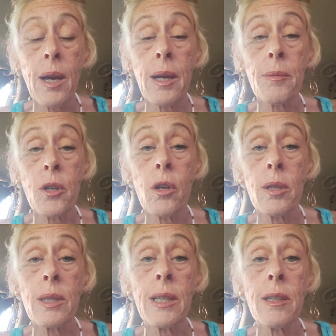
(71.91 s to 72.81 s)
I am
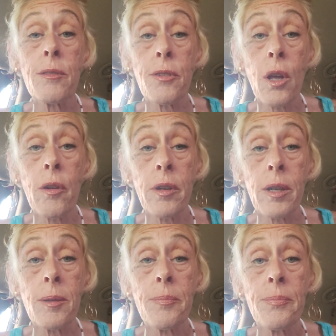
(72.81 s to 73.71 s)
currently in
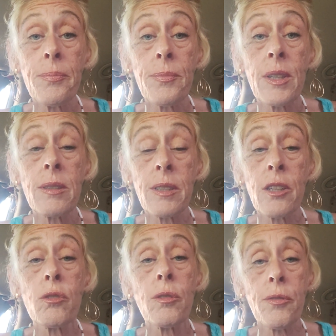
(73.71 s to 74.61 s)
Florida,
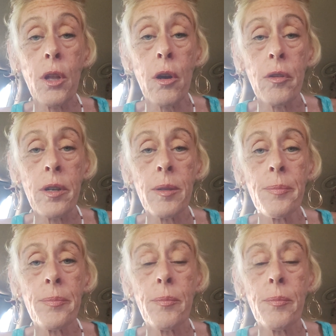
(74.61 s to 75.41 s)
Central Florida,